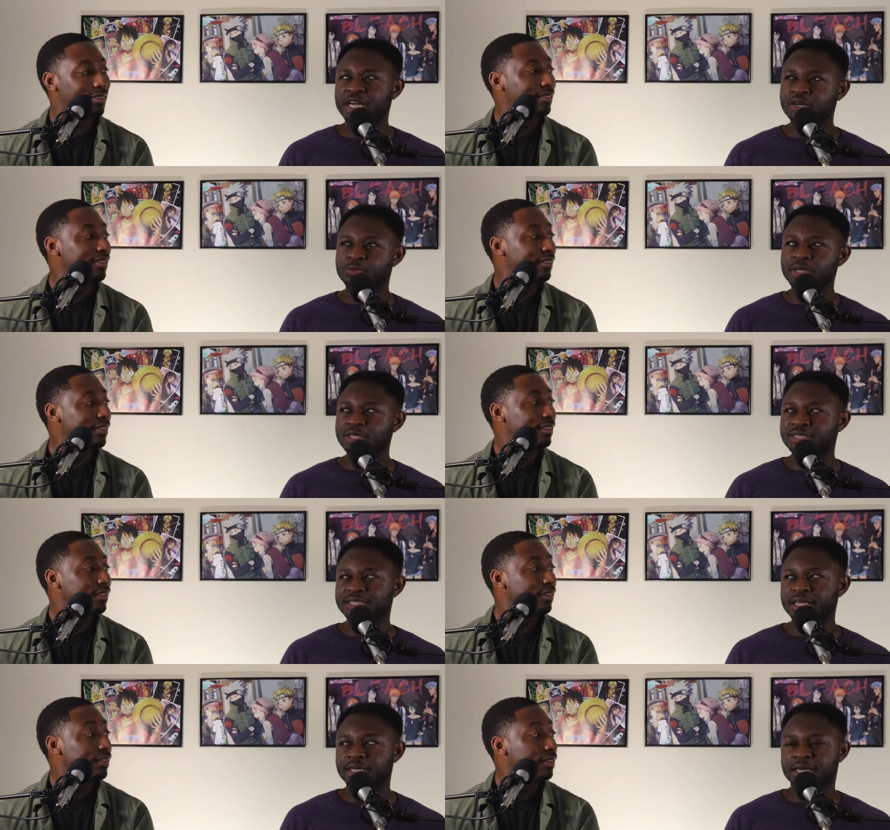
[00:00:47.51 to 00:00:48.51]
Speaker 1: she's kind of willing
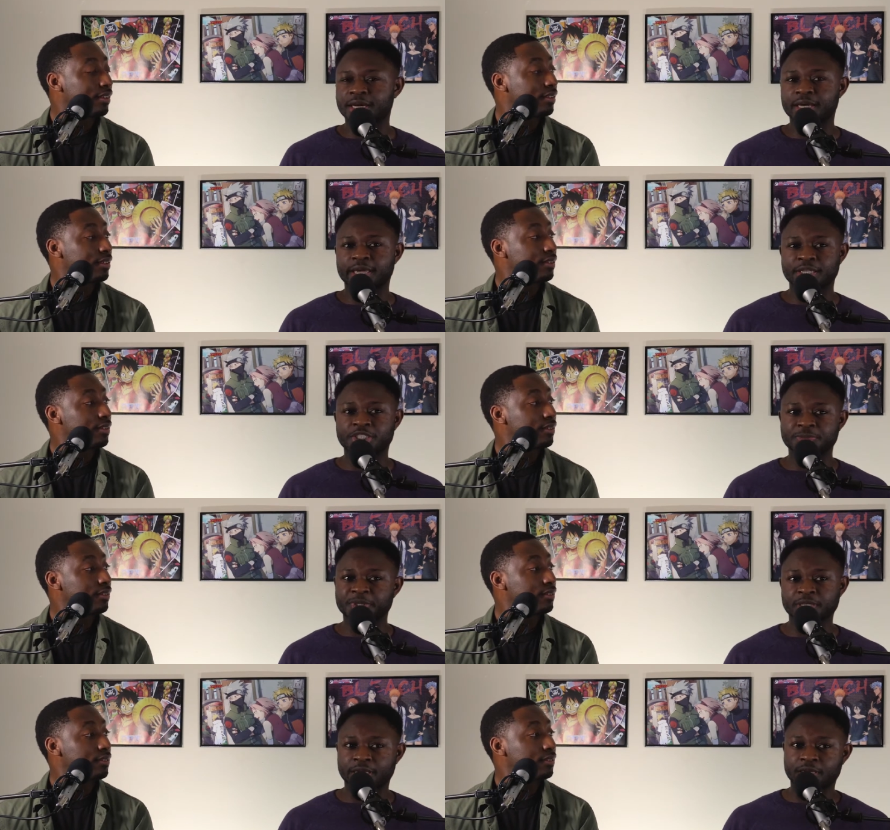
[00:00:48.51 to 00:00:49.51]
to stay in the cut and
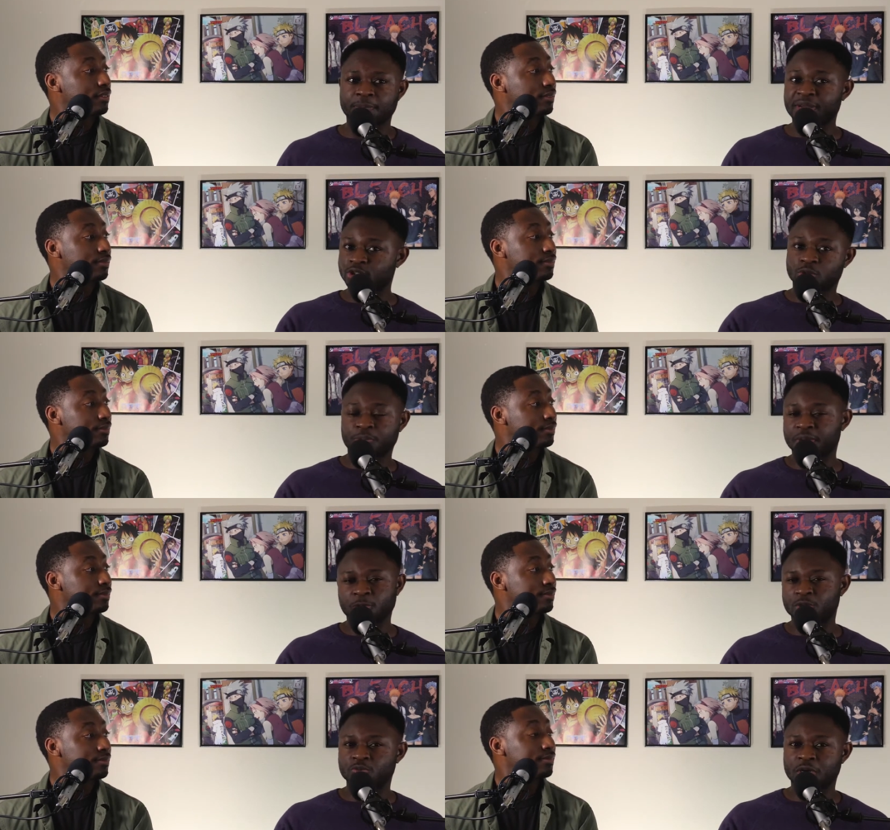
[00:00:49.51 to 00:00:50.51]
just be like a mentor to
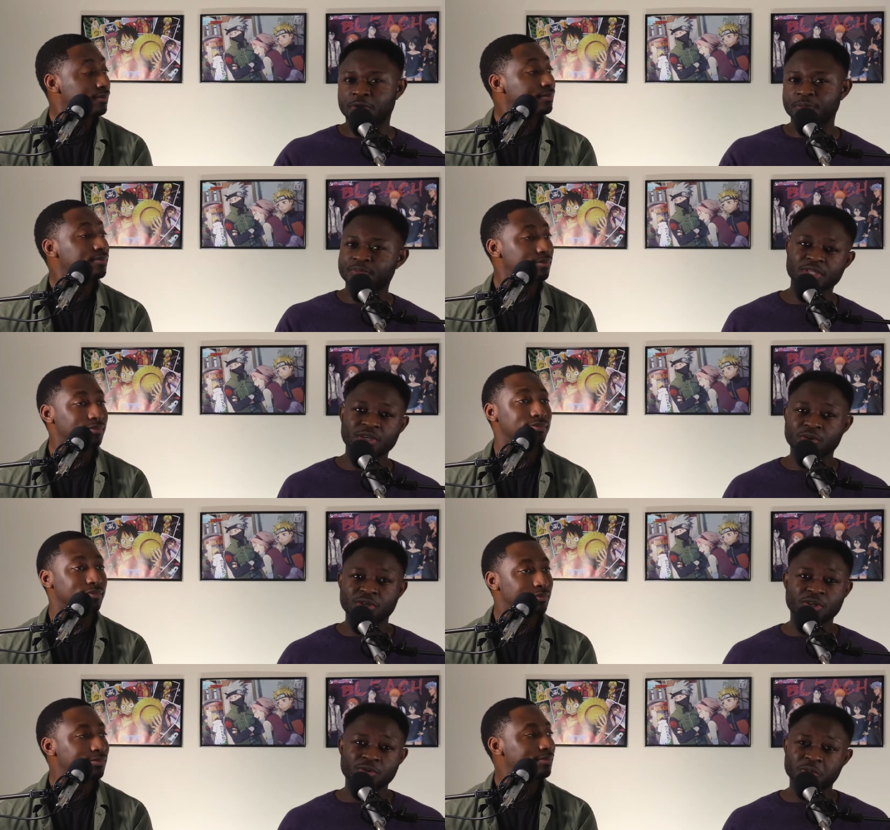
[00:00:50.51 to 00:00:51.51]
people as well
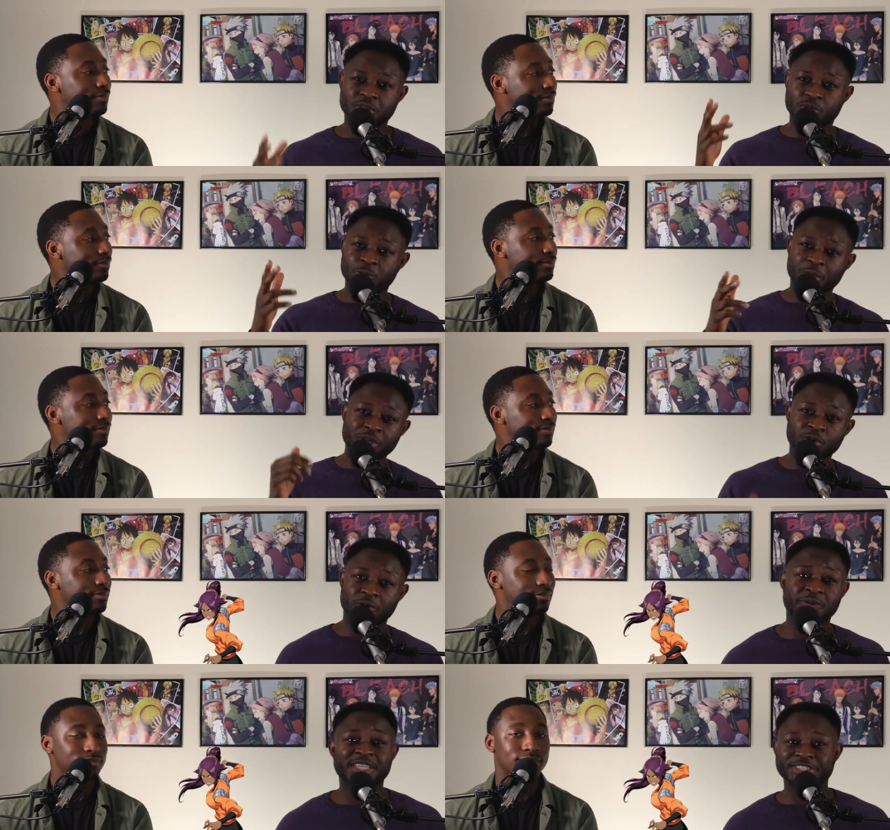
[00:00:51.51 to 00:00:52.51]
mm. we're going with the queen
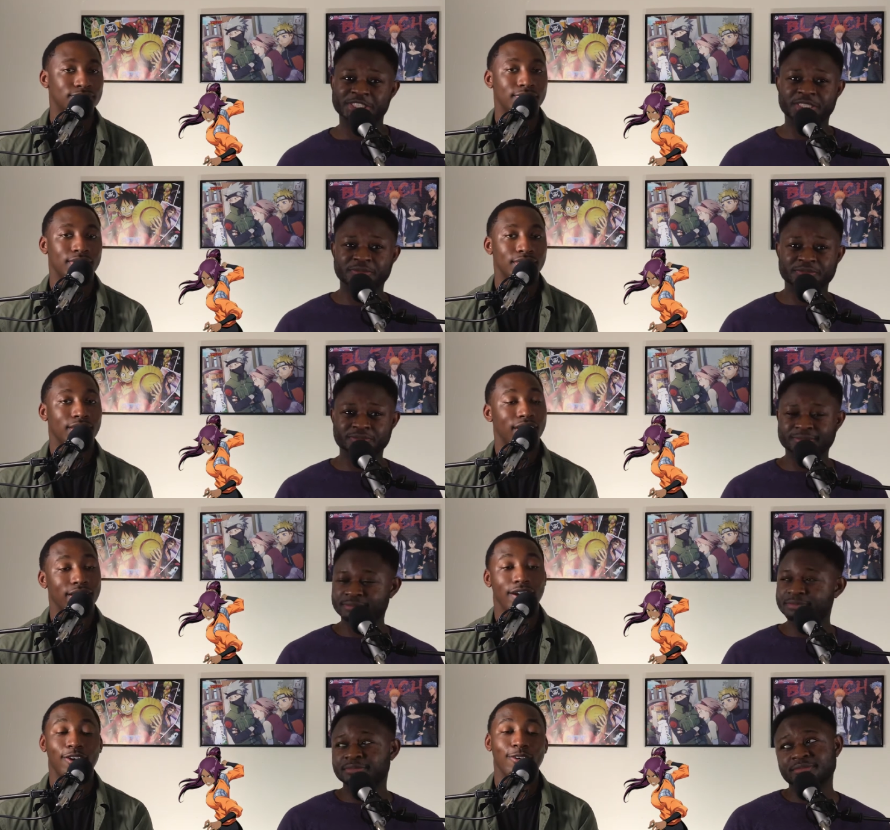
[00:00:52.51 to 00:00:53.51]
yoriichi
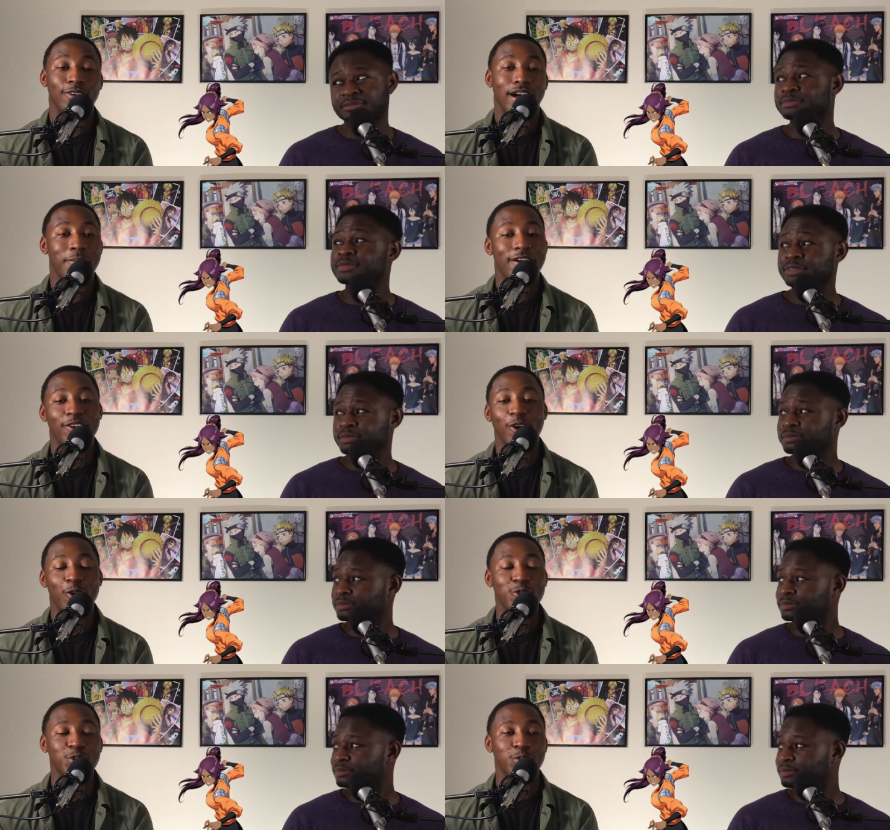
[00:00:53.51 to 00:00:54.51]
Speaker 2: Yo, I'm not
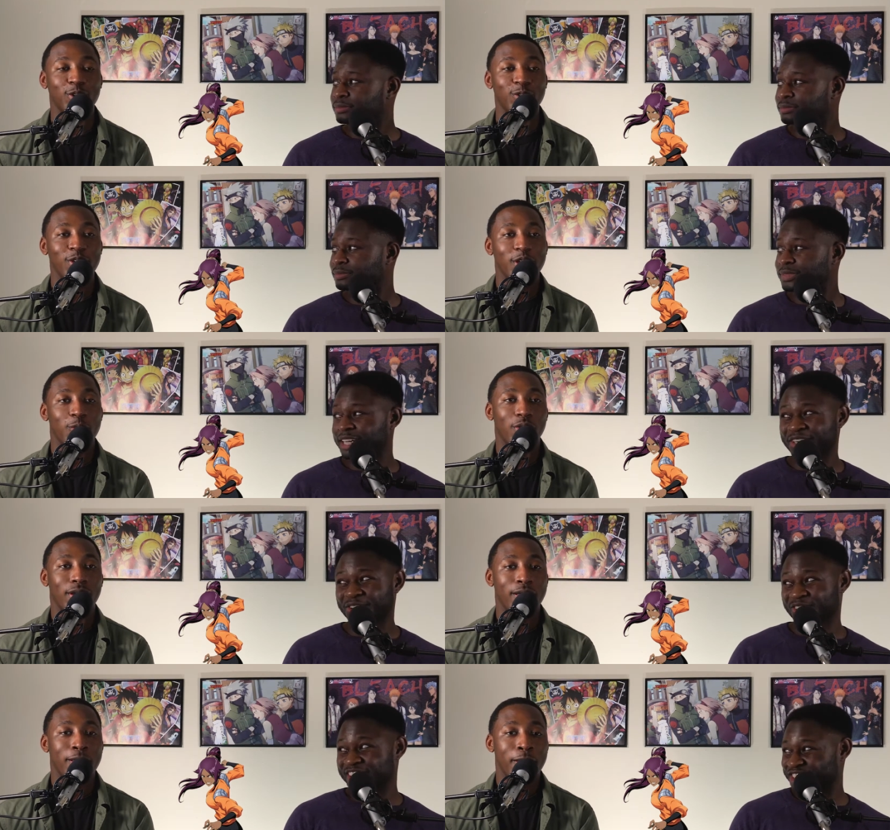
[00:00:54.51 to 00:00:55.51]
gonna hold you, bro.
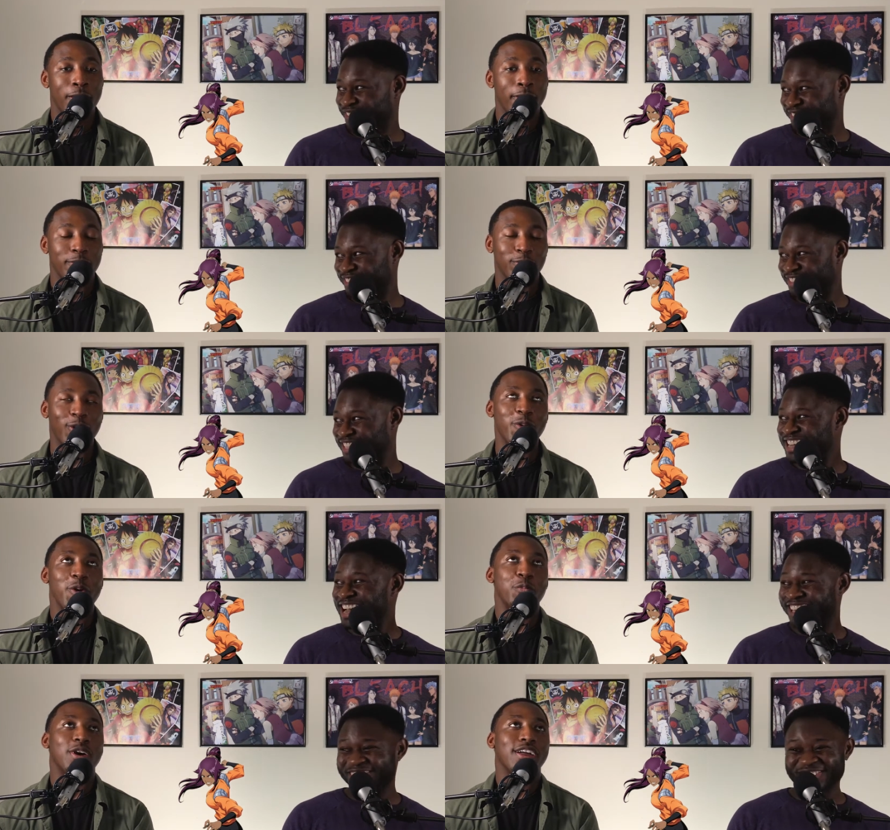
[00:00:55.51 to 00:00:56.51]
Hello, Crush,
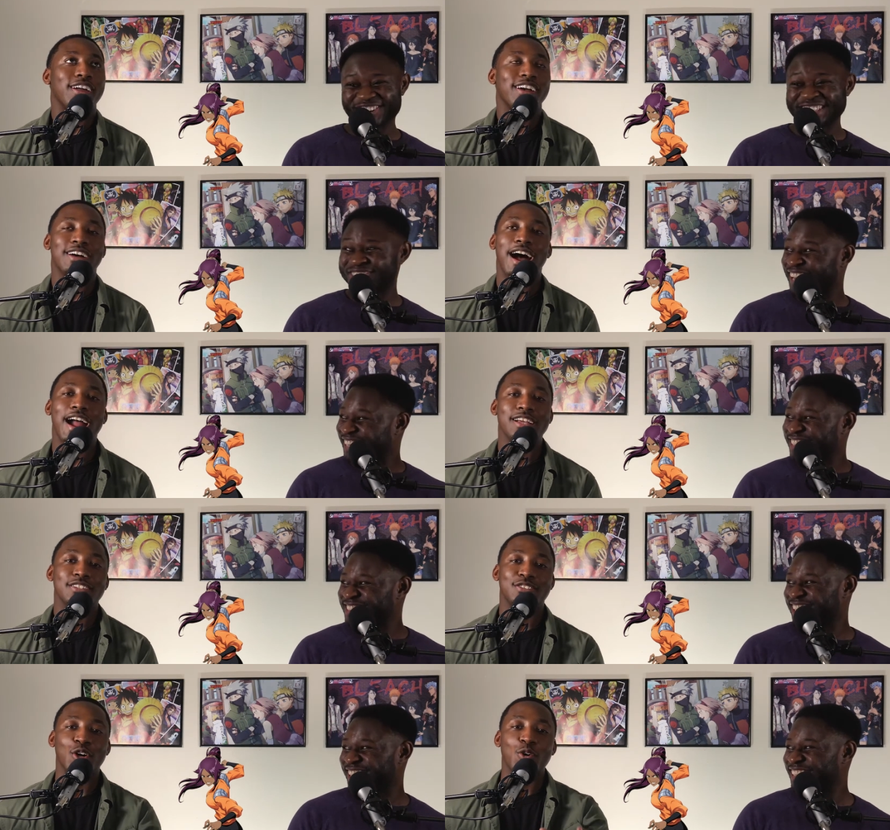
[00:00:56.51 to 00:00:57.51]
bro. Hello, Crush. Back right,
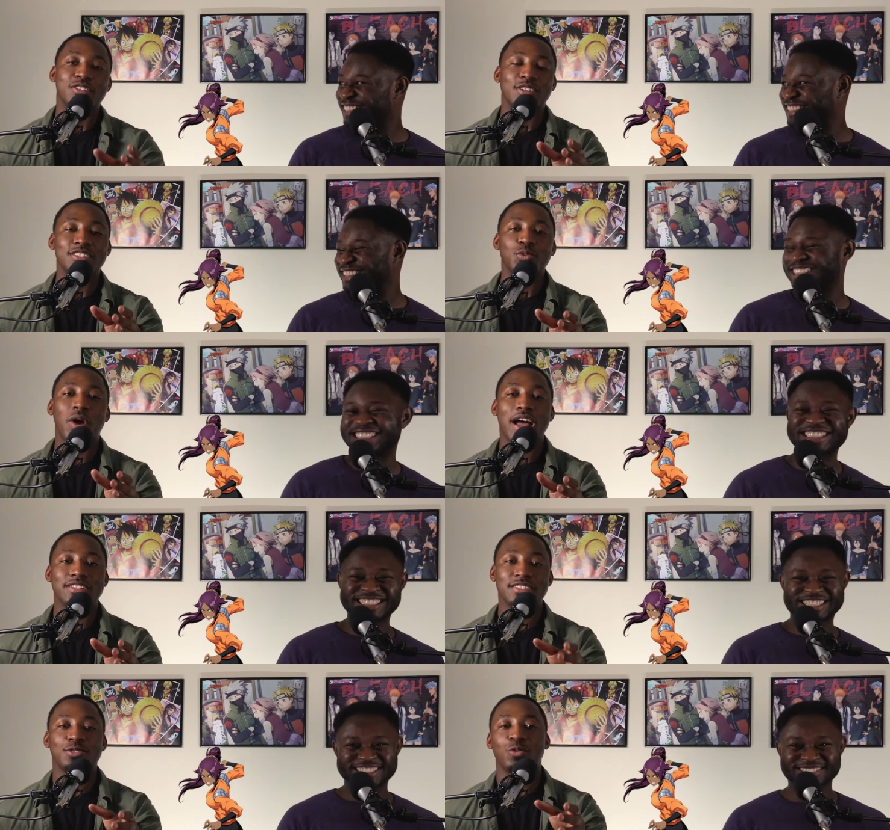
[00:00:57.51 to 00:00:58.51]
in the day. So, so this is
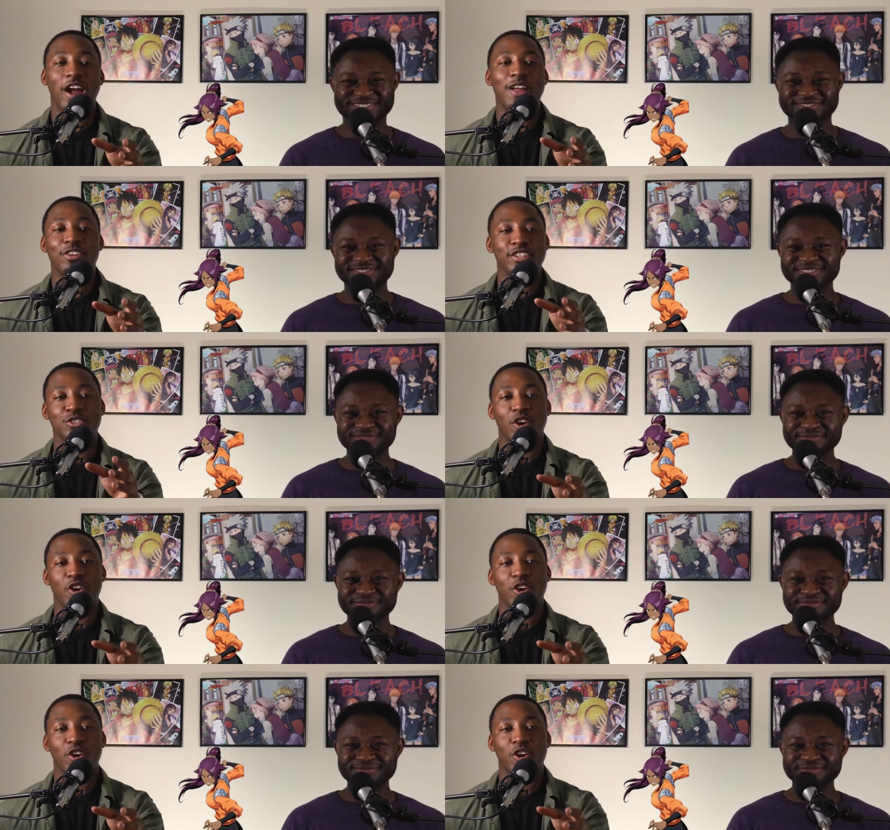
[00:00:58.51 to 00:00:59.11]
why this is where I really